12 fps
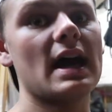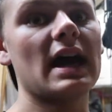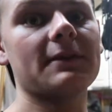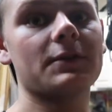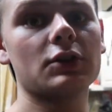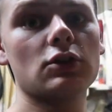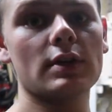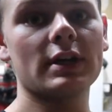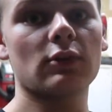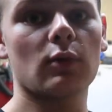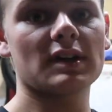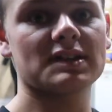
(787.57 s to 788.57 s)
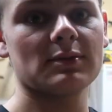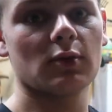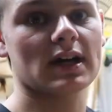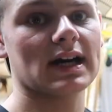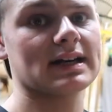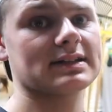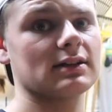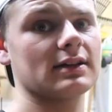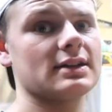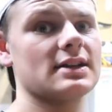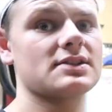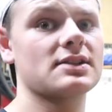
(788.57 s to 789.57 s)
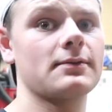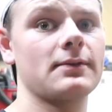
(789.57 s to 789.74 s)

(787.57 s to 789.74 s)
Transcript: And if you're new here and want to see more content like this